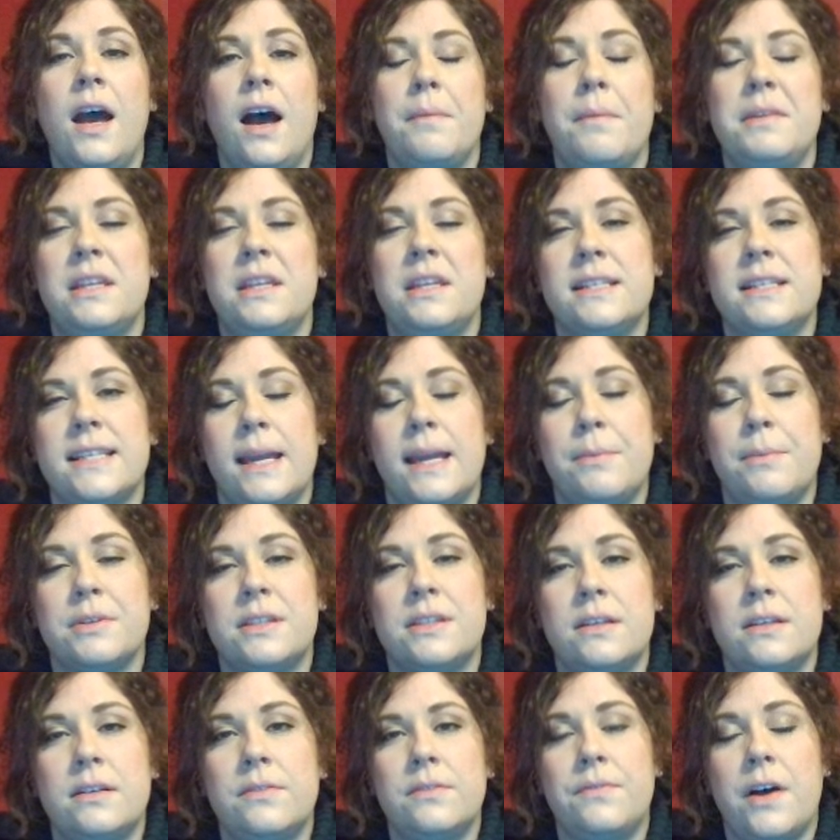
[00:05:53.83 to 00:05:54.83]
and then is able
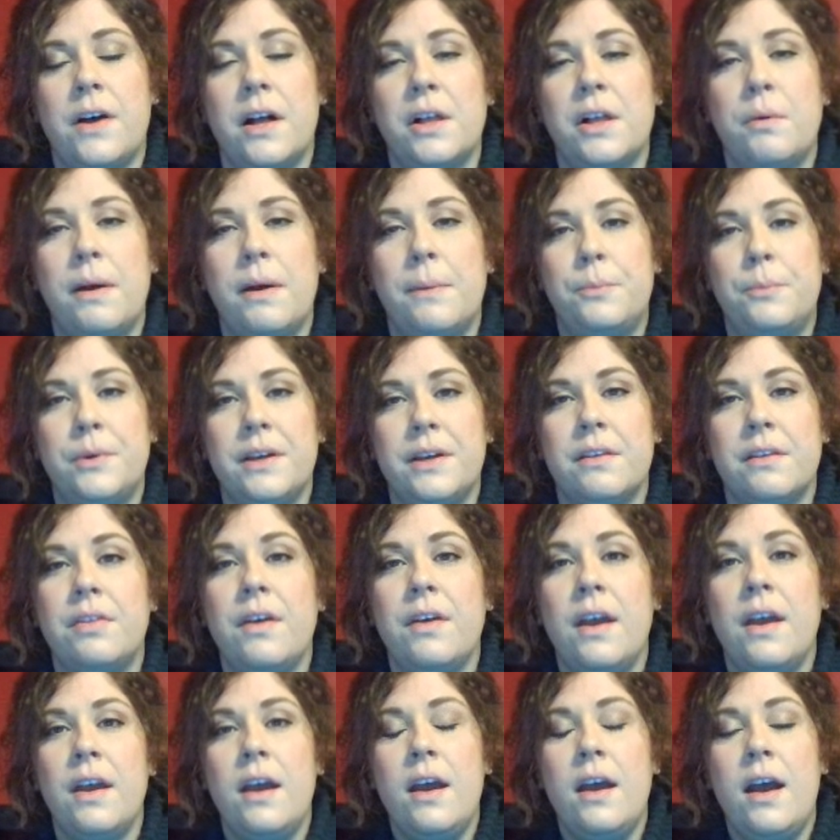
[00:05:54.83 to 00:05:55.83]
to follow up
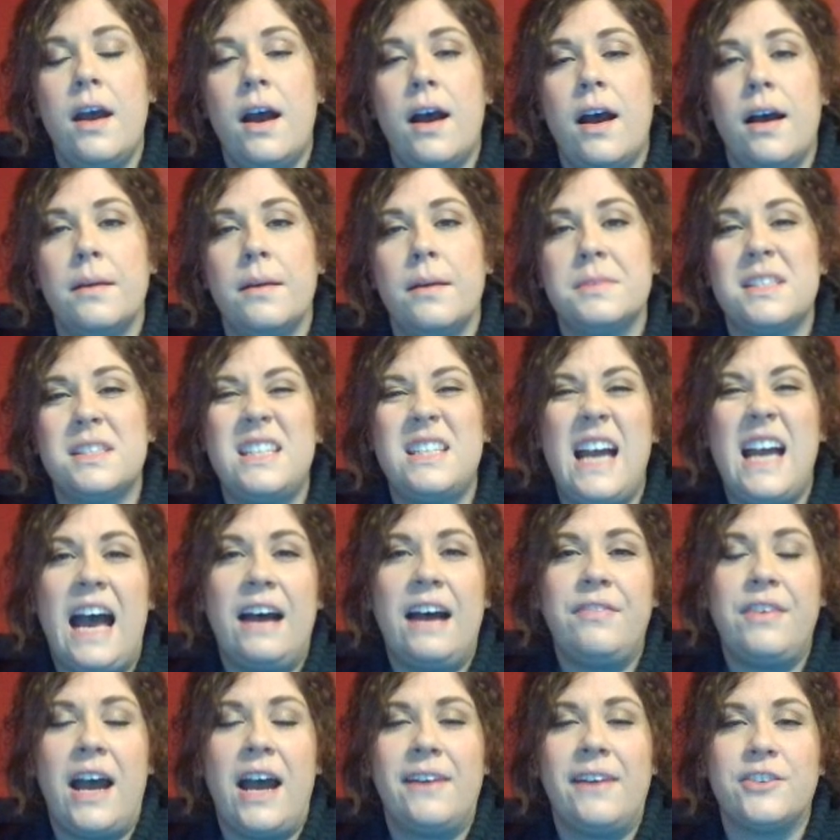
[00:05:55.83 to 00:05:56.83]
with
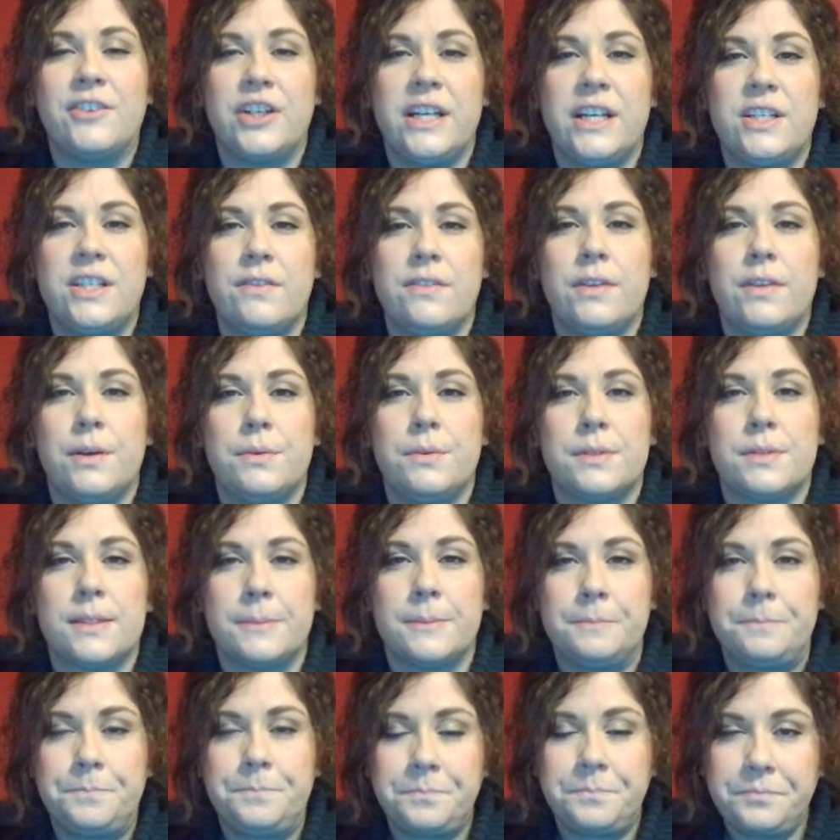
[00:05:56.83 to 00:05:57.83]
staff after each of
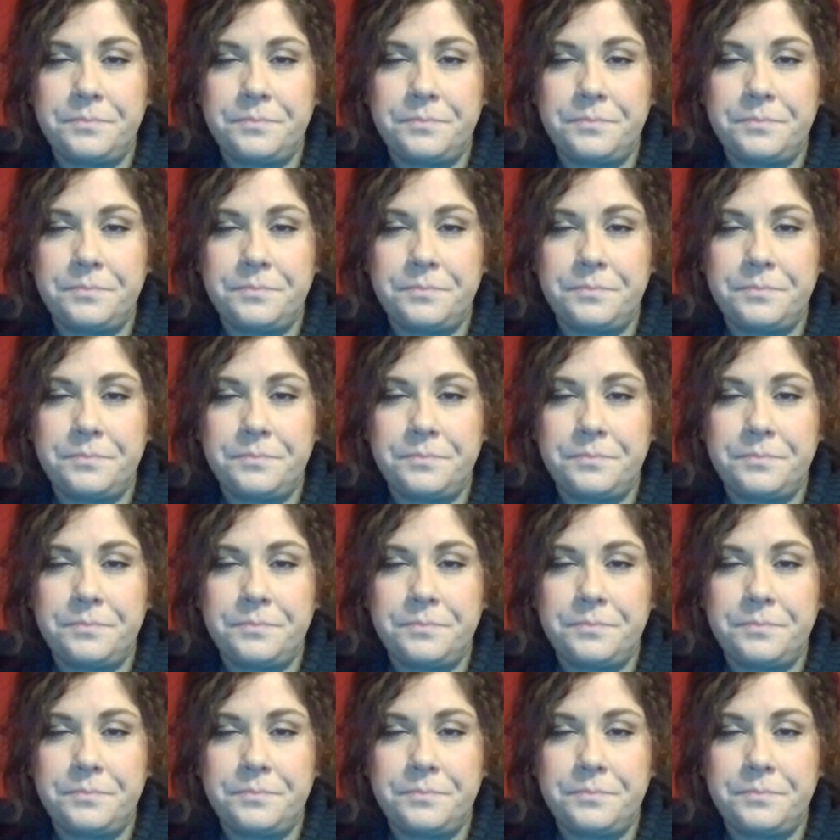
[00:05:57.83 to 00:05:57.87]
those